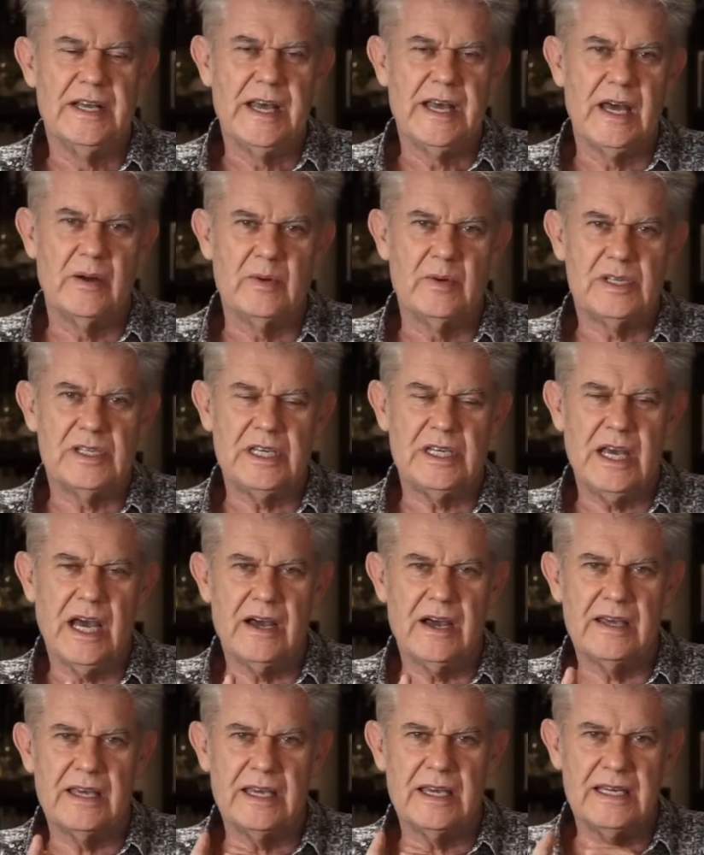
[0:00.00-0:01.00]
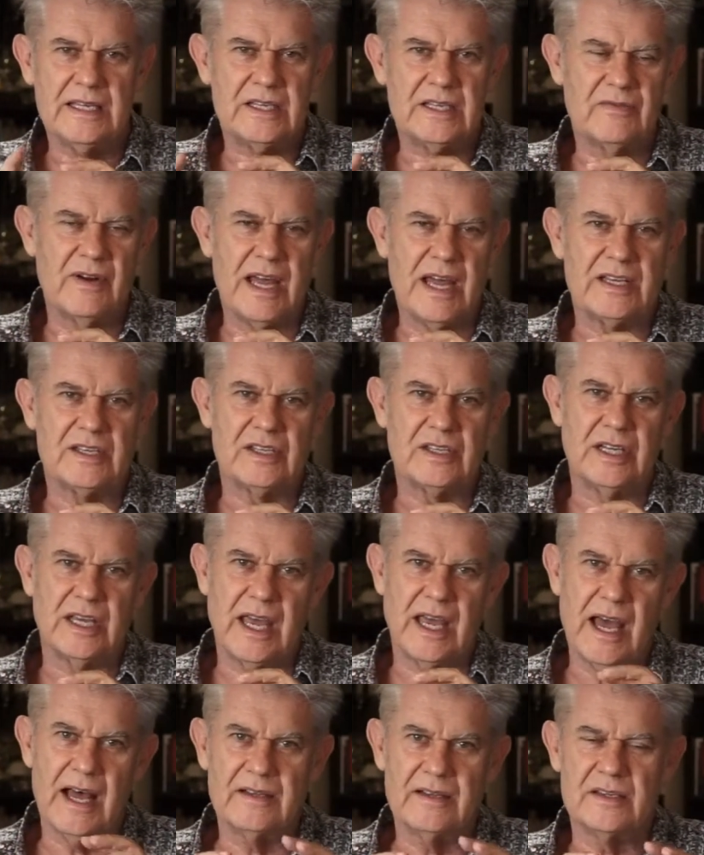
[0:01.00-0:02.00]
And we see how He interacts and
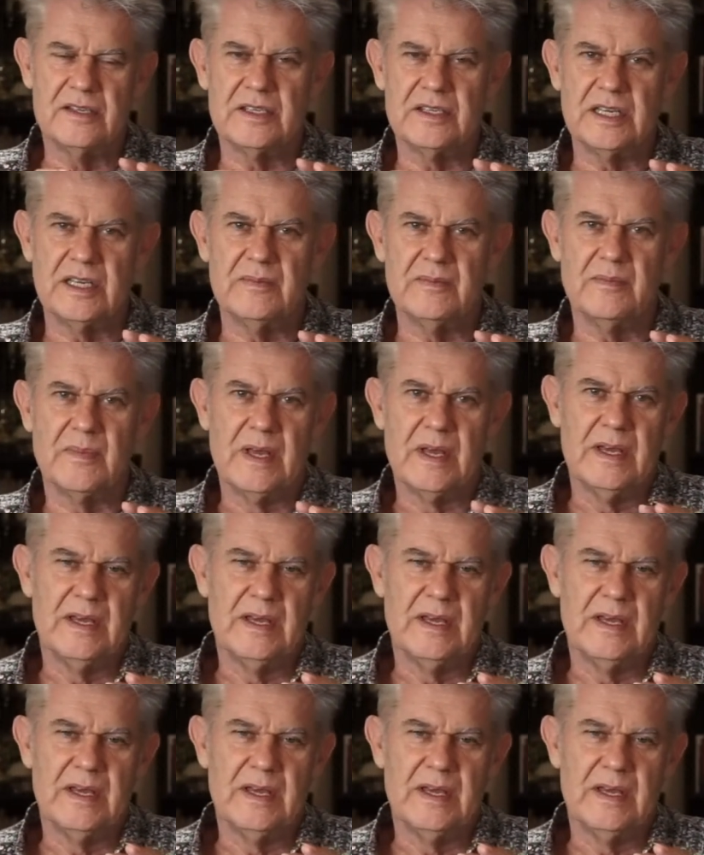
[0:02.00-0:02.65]
encounters them.